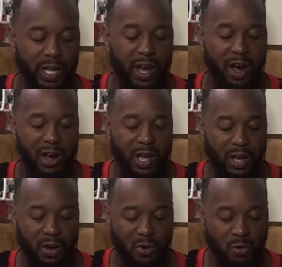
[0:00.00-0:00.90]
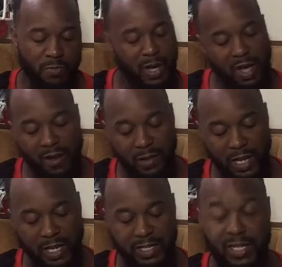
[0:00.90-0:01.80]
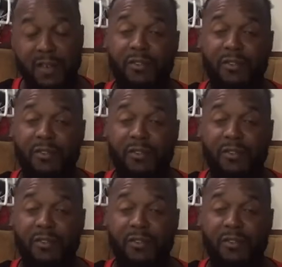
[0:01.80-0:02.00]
They are at home, like I said,